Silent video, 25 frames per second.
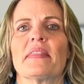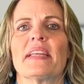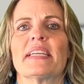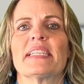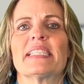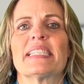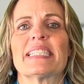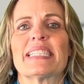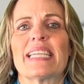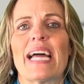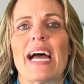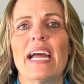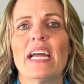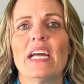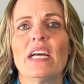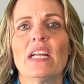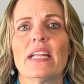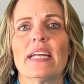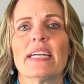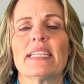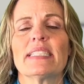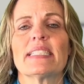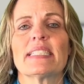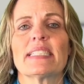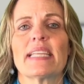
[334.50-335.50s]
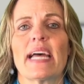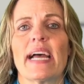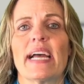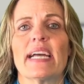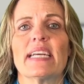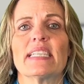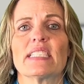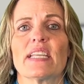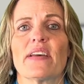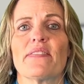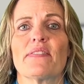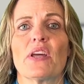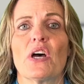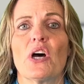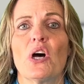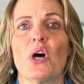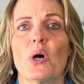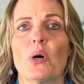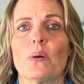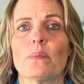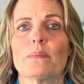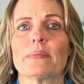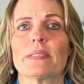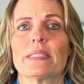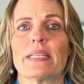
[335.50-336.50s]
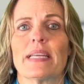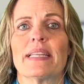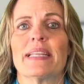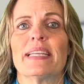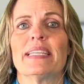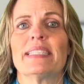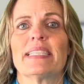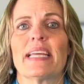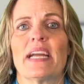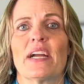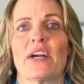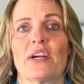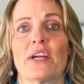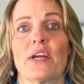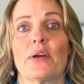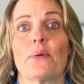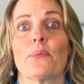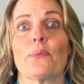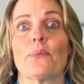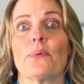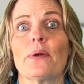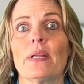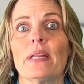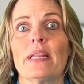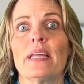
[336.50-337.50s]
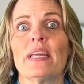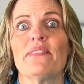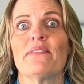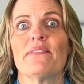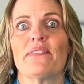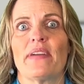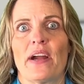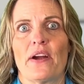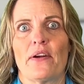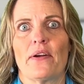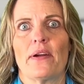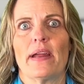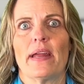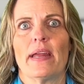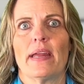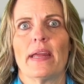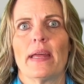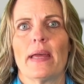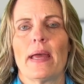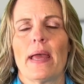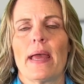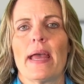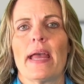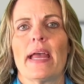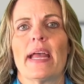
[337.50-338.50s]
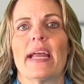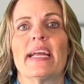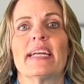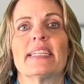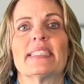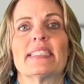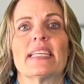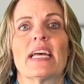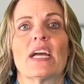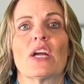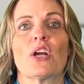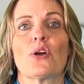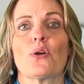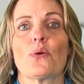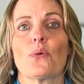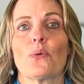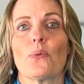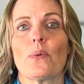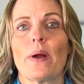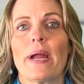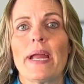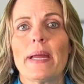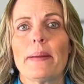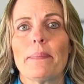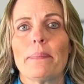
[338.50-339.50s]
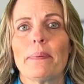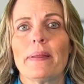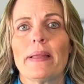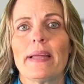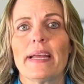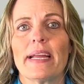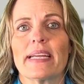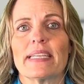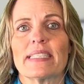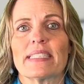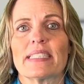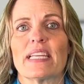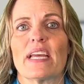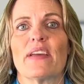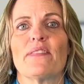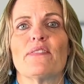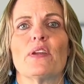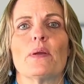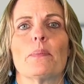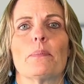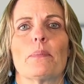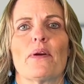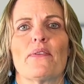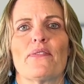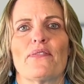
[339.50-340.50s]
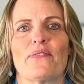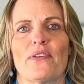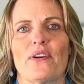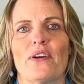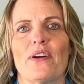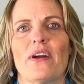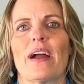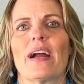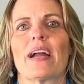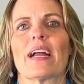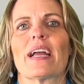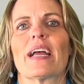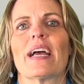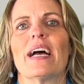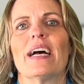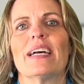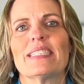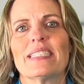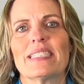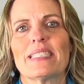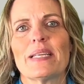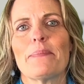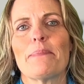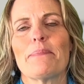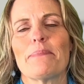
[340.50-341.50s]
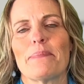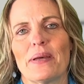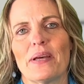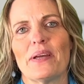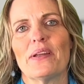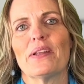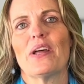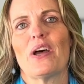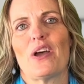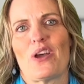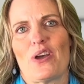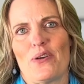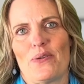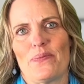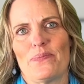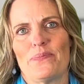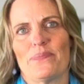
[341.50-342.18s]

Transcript: The style and size of the homes in this area really vary. It's a great place if you prefer a custom-built home.